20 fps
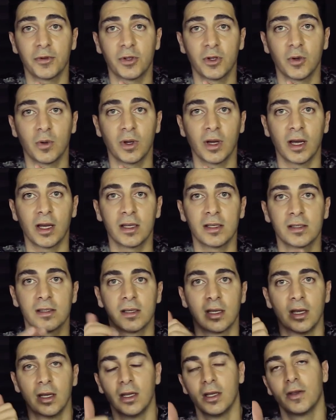to you
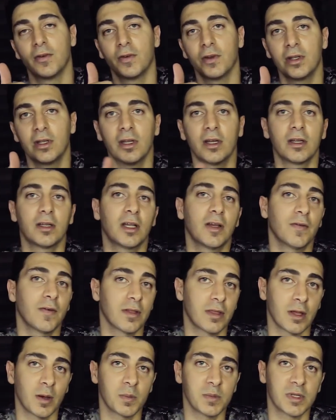guys. If it did, give
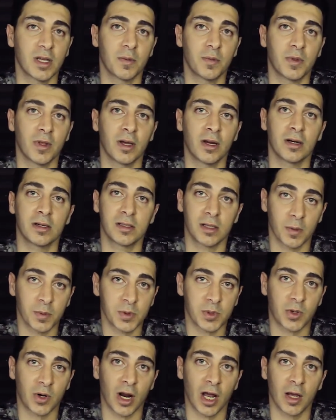a thumbs up there,
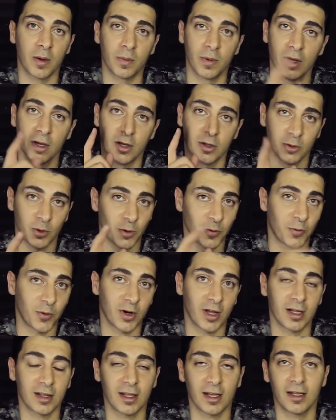subscribe. Don't
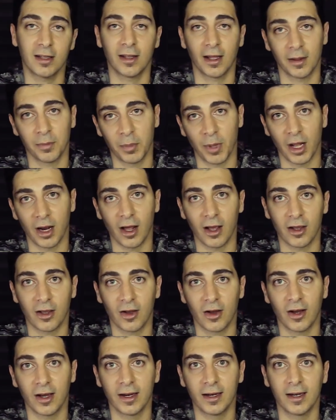forget to hit that bell
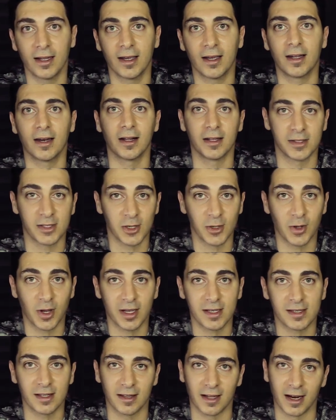icon, and I'll see you
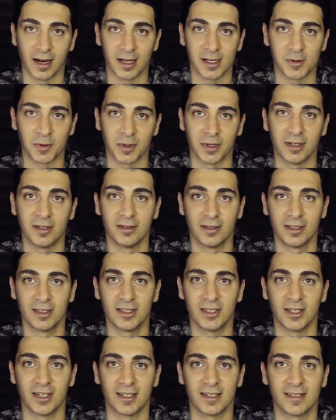guys in the next one.
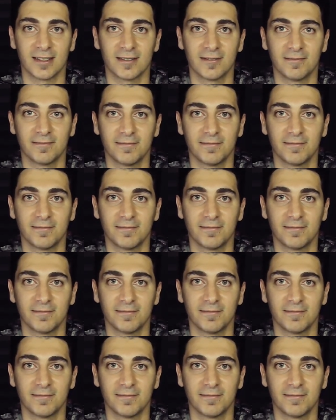Cheers.